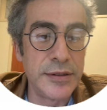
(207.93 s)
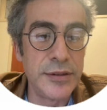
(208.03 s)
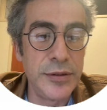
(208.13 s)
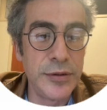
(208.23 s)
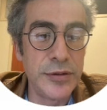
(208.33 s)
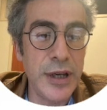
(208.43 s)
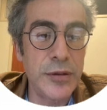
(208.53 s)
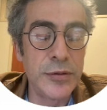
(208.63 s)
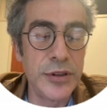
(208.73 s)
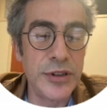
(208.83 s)
reduce the
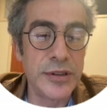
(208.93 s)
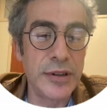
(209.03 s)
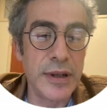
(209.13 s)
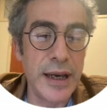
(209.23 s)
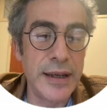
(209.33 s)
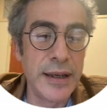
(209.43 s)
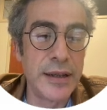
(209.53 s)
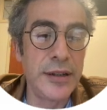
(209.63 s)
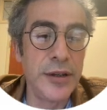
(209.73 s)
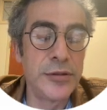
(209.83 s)
acquisition delay
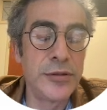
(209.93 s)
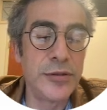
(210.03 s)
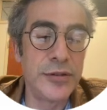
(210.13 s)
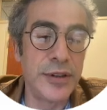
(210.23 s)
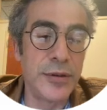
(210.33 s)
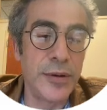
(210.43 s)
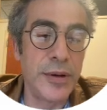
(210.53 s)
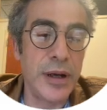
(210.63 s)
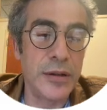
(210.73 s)
near to the zero,